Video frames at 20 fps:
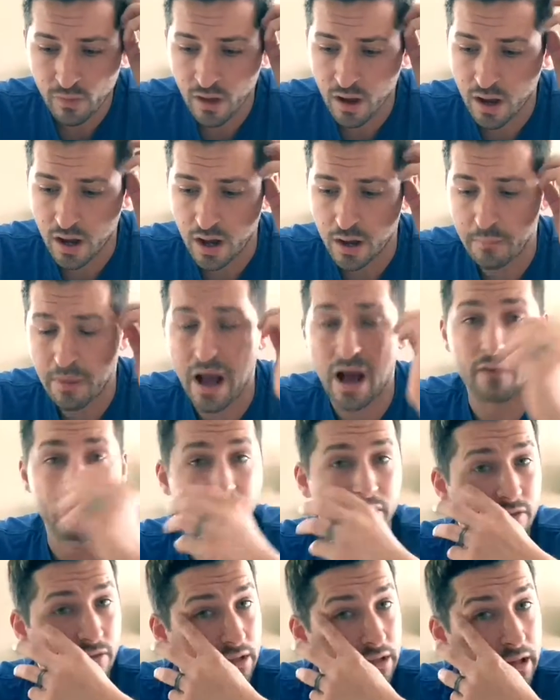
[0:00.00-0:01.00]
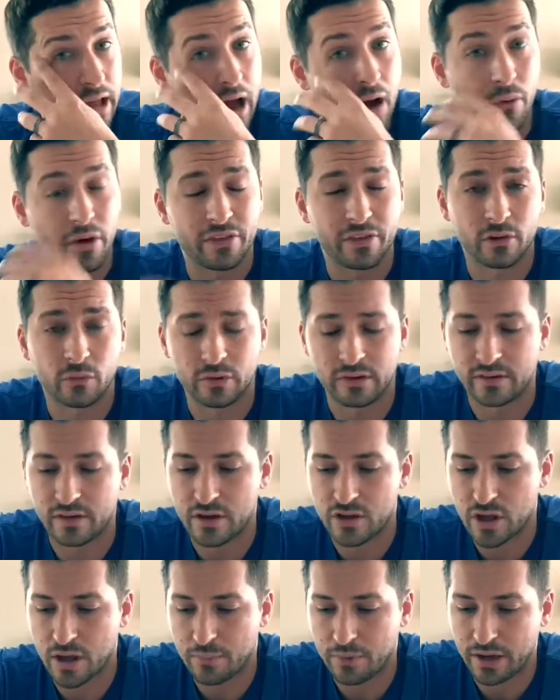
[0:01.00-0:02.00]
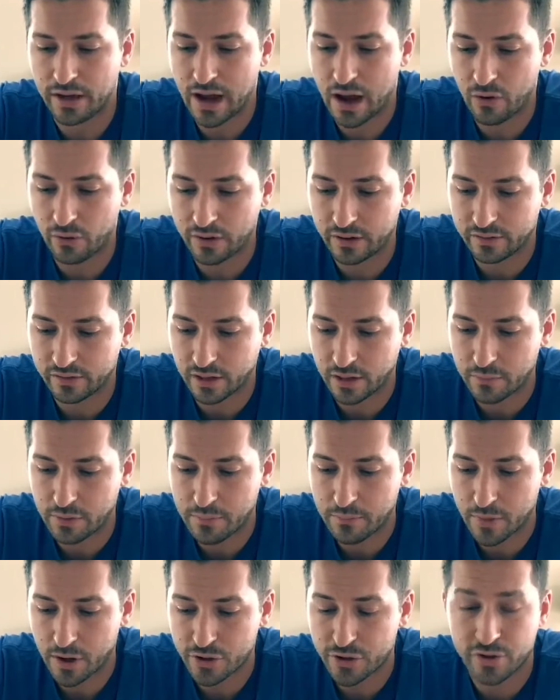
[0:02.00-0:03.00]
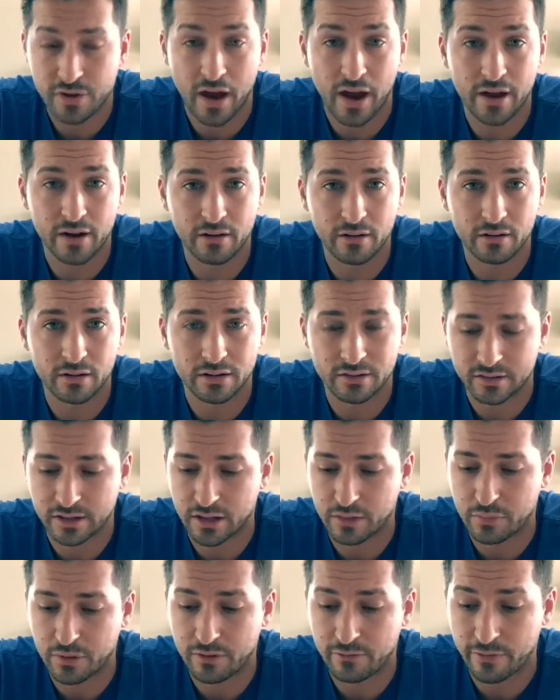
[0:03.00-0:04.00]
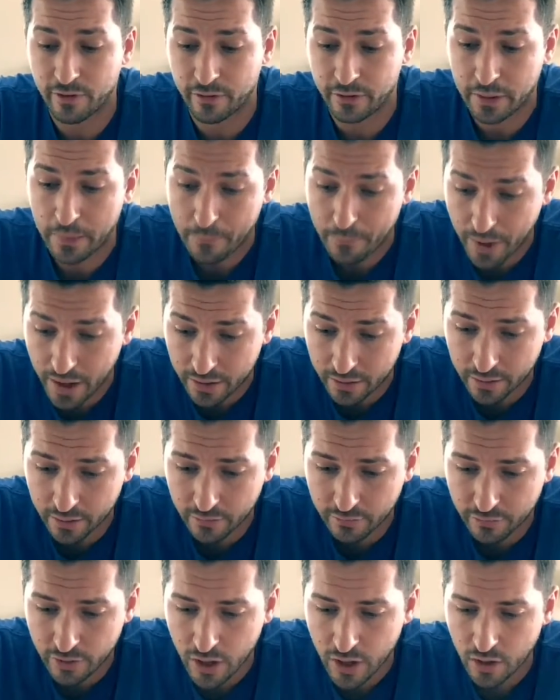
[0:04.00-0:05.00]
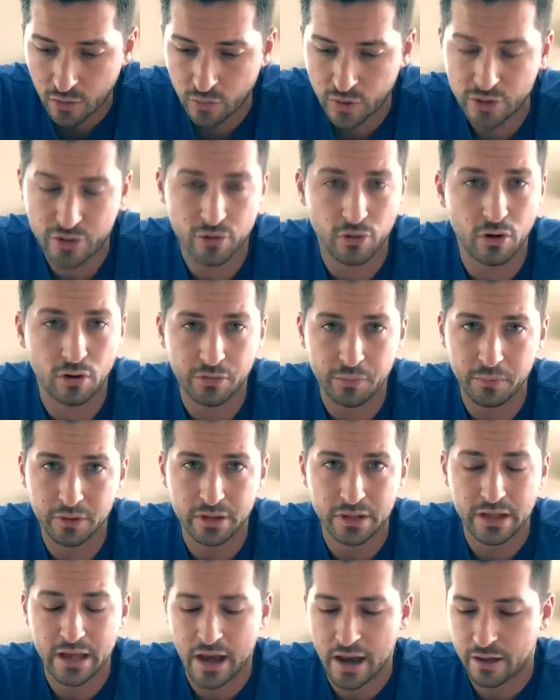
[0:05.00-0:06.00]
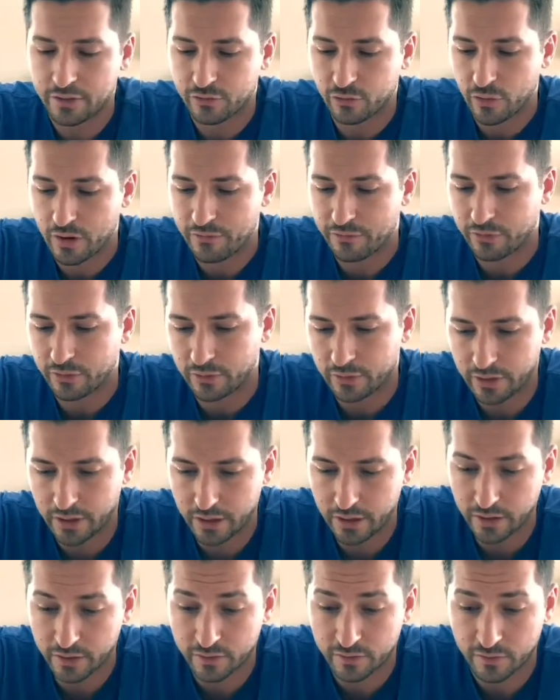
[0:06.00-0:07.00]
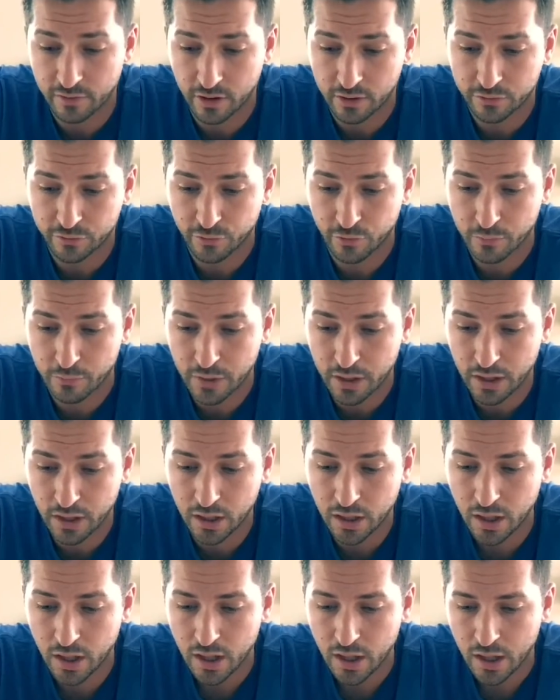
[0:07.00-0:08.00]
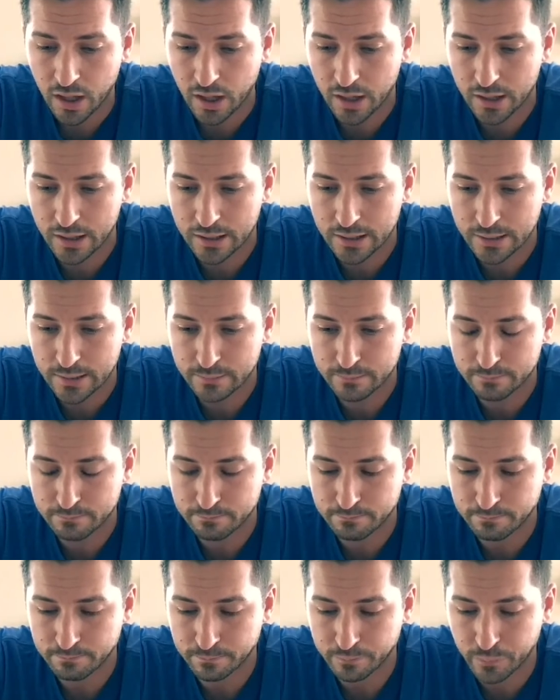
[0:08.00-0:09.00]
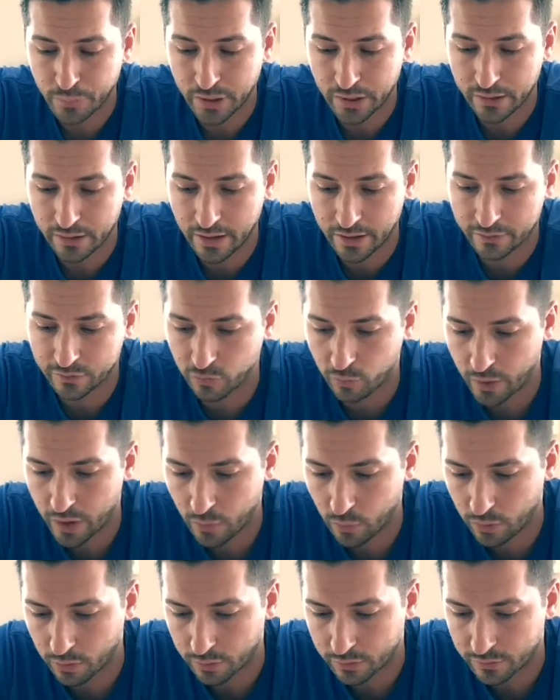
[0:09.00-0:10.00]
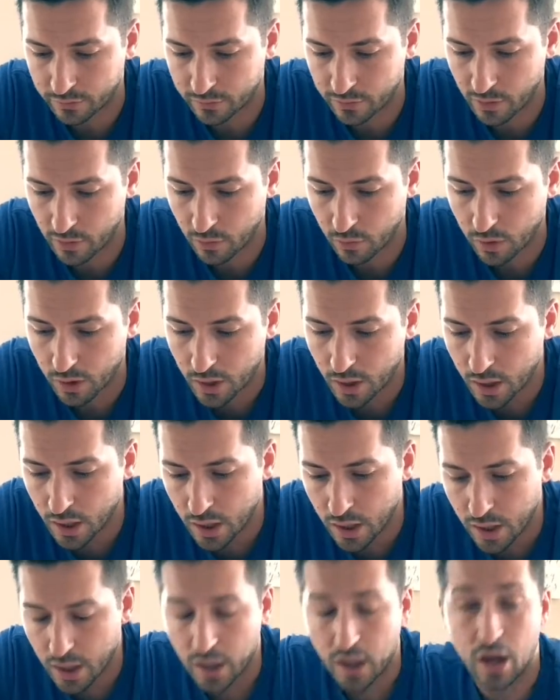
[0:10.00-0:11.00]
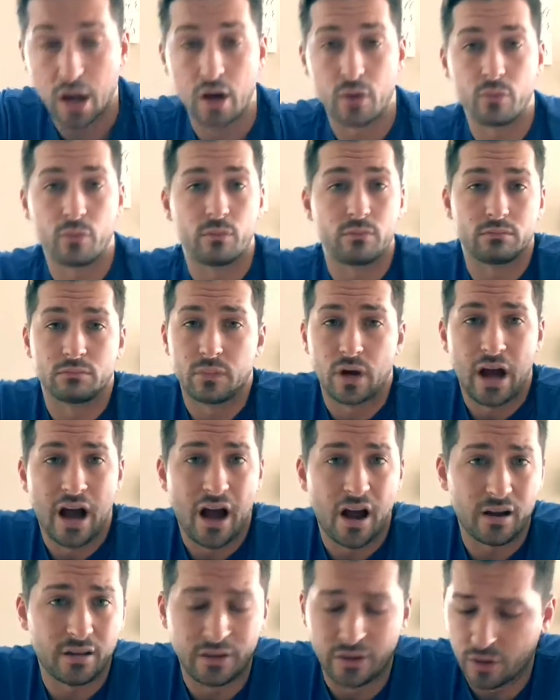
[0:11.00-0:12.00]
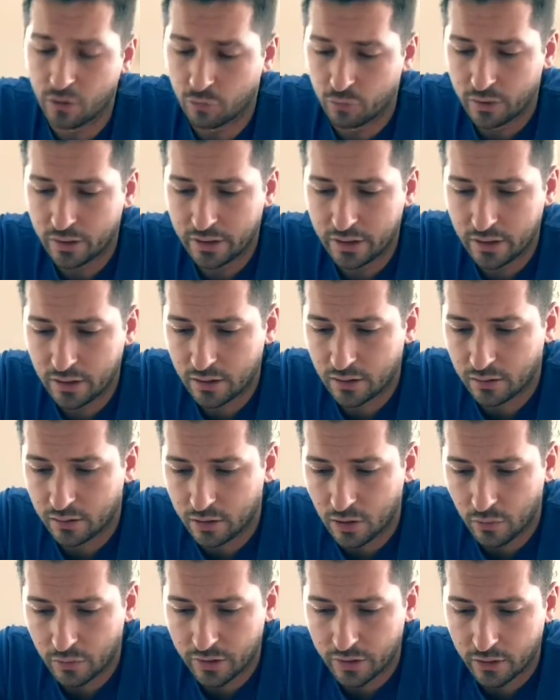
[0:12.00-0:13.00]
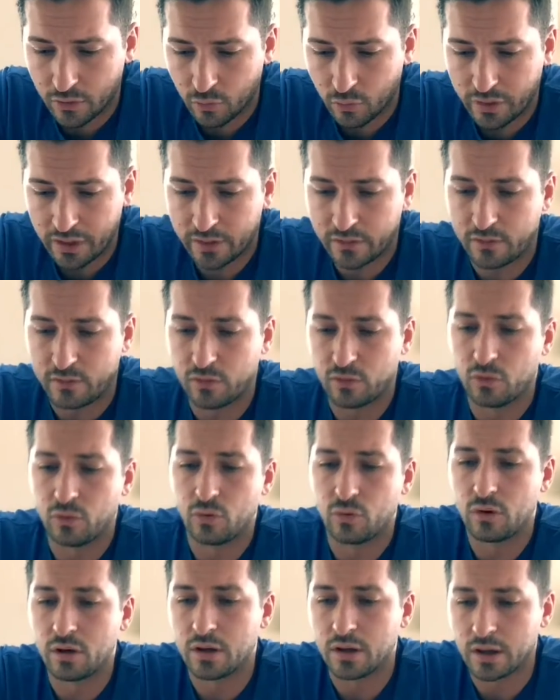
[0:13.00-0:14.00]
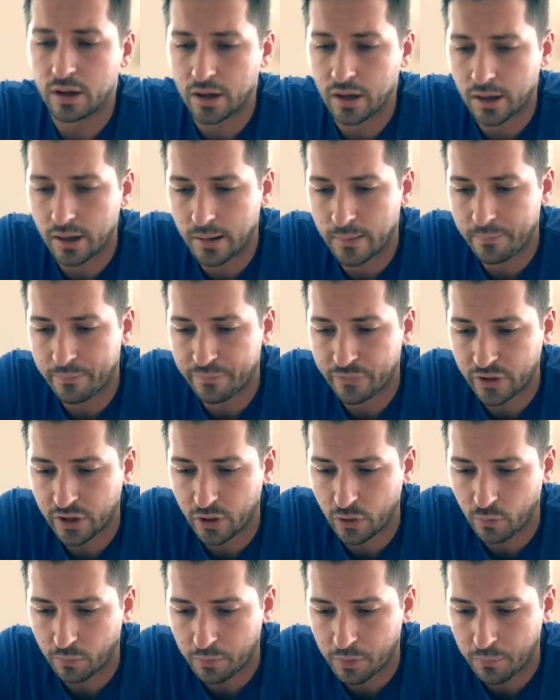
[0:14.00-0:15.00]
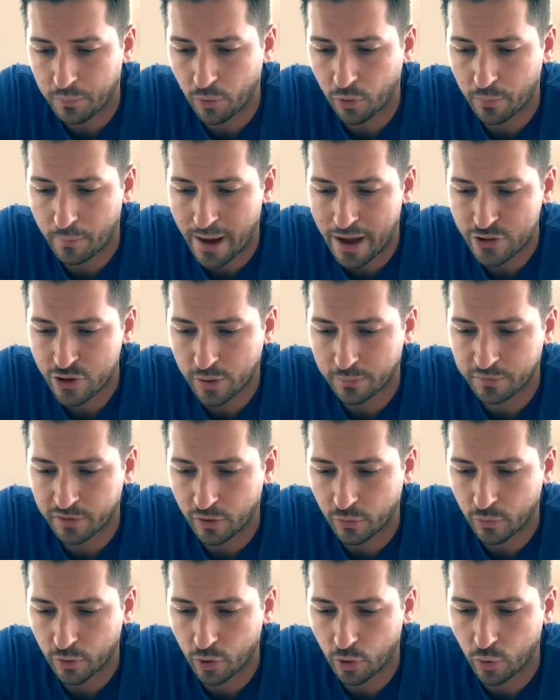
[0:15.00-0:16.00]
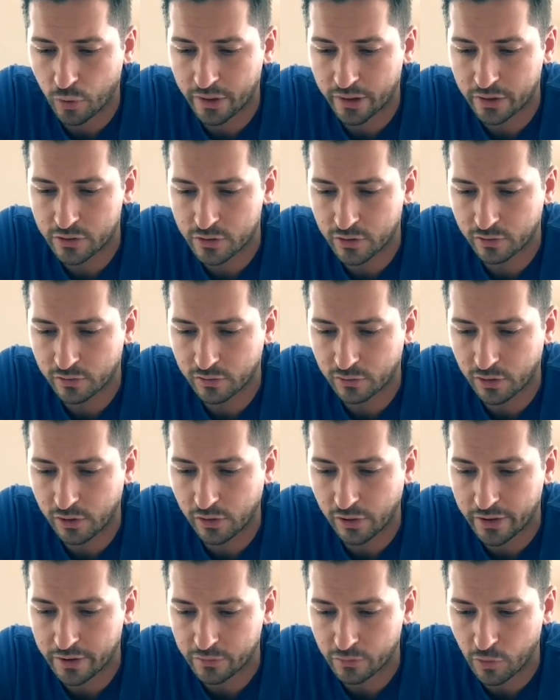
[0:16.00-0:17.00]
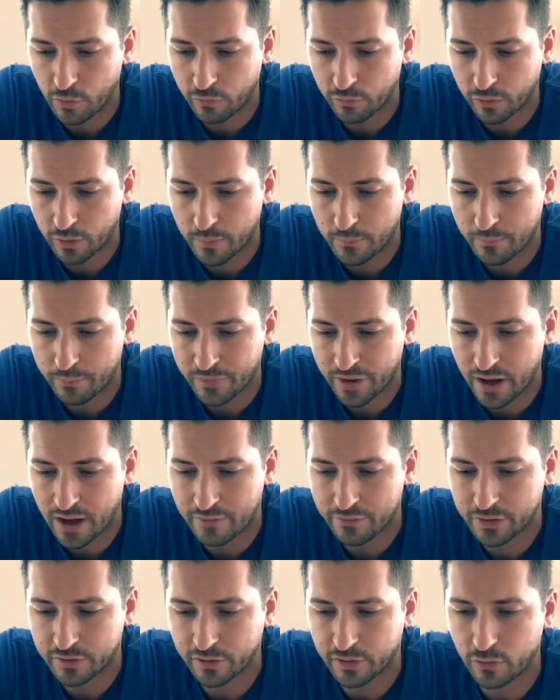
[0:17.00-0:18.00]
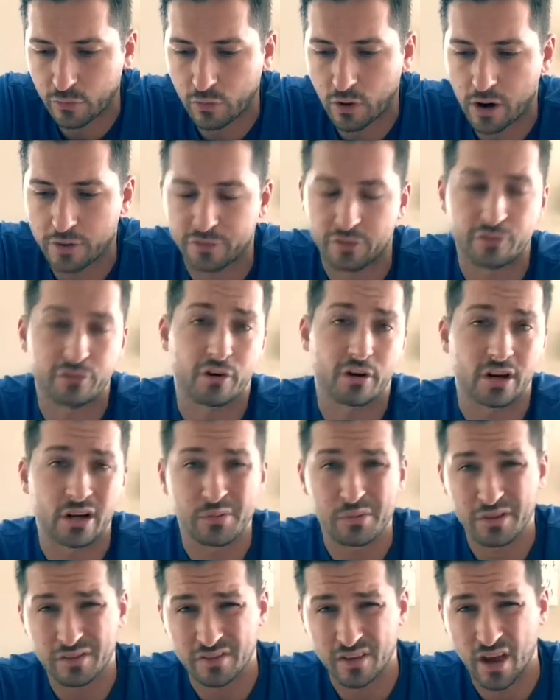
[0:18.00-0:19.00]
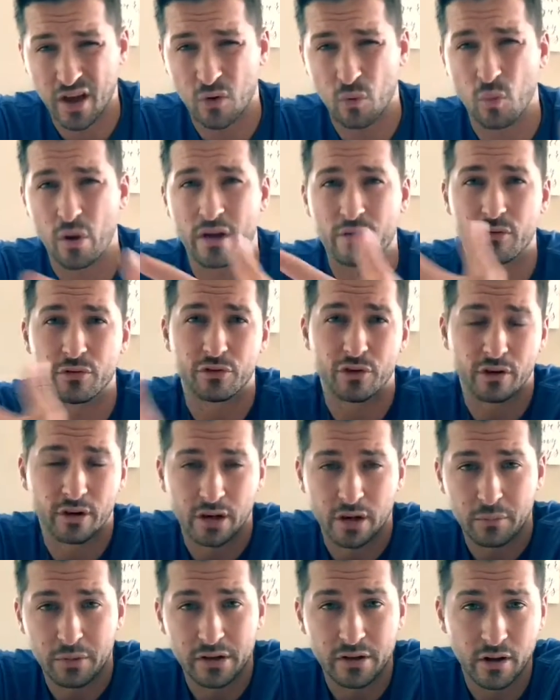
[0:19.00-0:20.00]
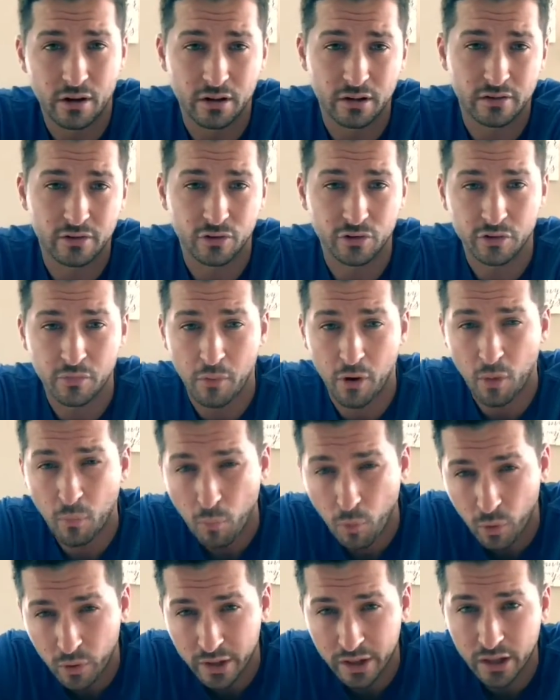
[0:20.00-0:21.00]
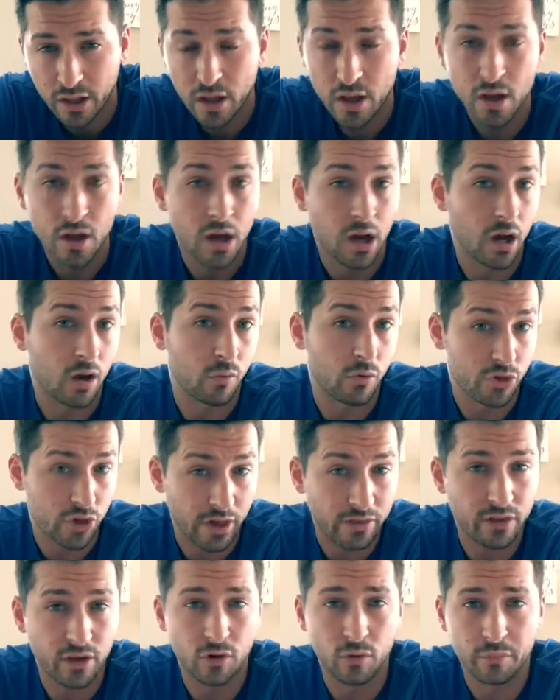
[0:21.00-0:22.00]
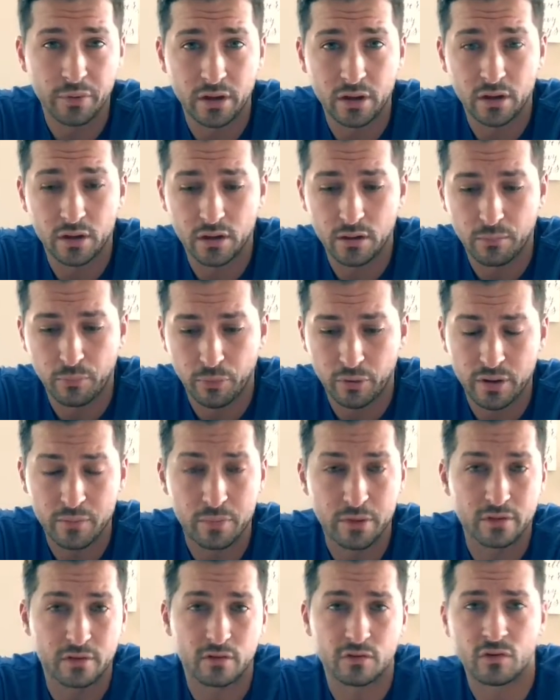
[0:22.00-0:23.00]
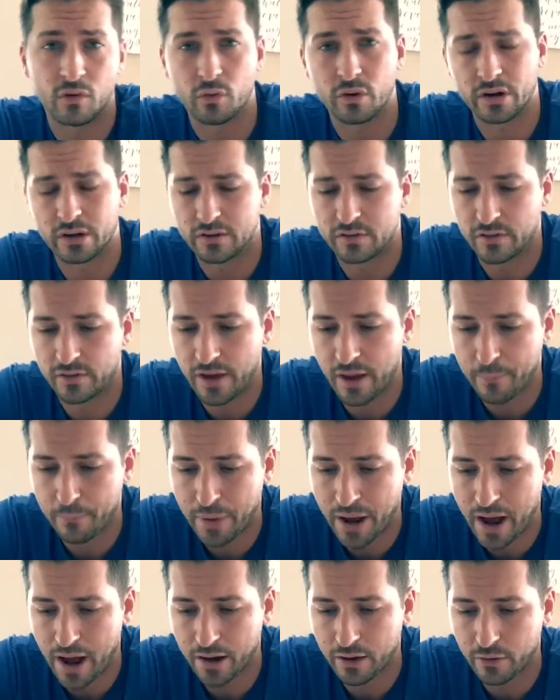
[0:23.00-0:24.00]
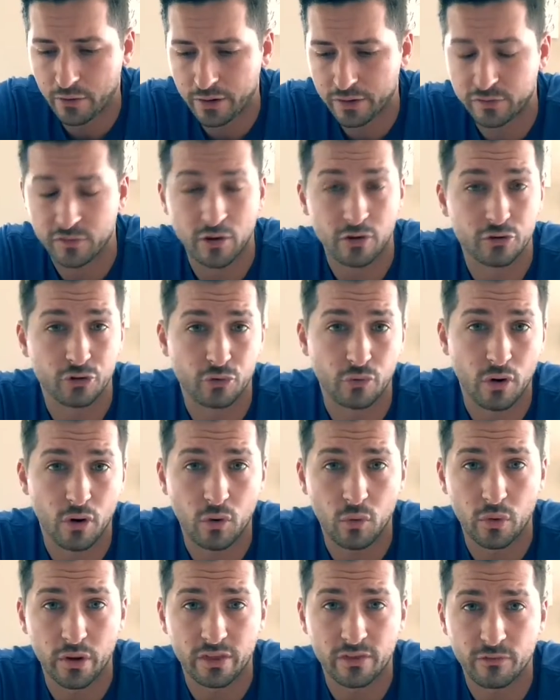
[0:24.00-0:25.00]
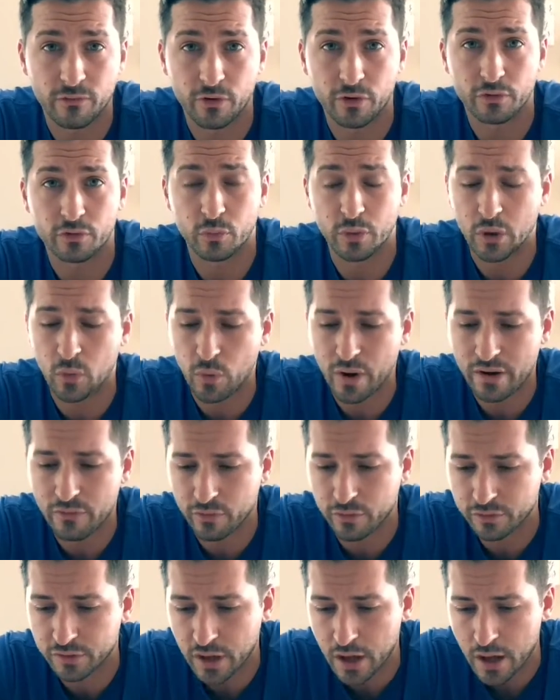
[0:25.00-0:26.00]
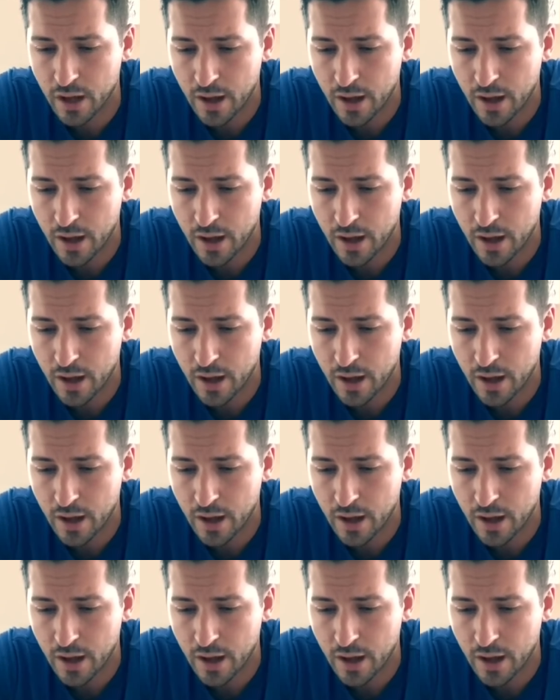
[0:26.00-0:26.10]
Obviously, now I think with DJ being out, it's going to be much tighter. It's going to be very competitive, which ultimately, yeah, it's great for the league. It sucks for me, but that's the way it works. So, really going into week 2, I'm going to pull the matchups here real quick and just glaze over them. Obviously, rosters aren't going to be set. Waivers aren't going to be done until tomorrow morning, which I think will be pretty busy. So we're going to see that pot already start to grow with first week waivers.